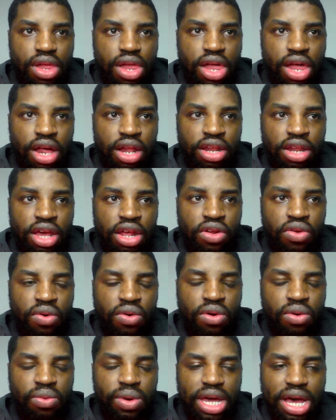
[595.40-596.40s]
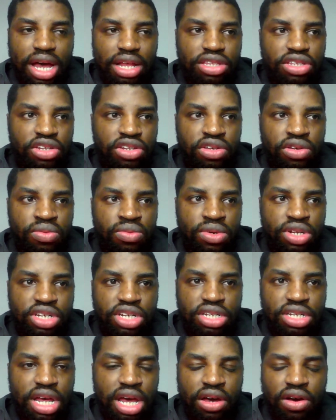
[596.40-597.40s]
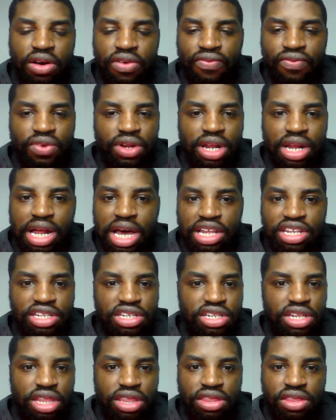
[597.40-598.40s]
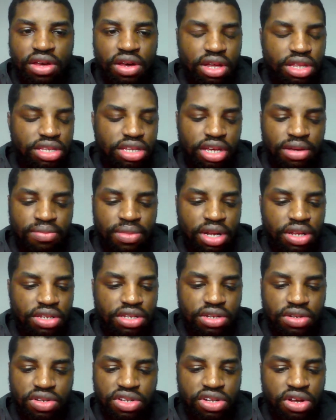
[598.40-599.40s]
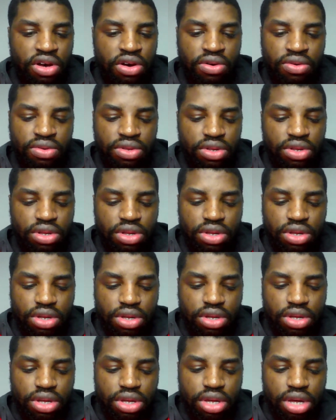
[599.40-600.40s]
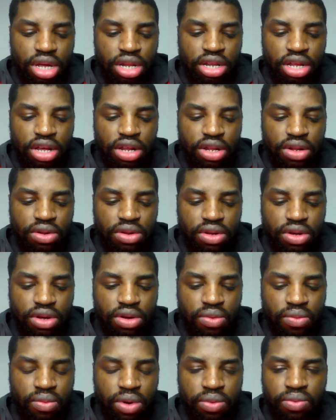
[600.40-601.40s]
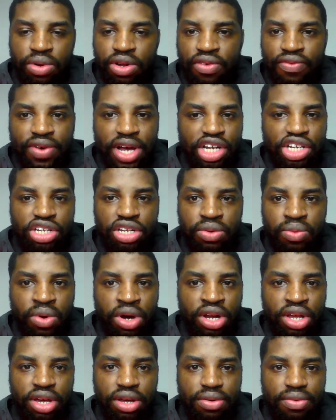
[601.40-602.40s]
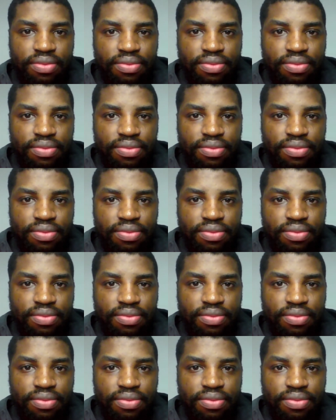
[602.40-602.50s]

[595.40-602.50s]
and then all we had to do was just hang on for the last 13 minutes or so, and then we would have actually won it.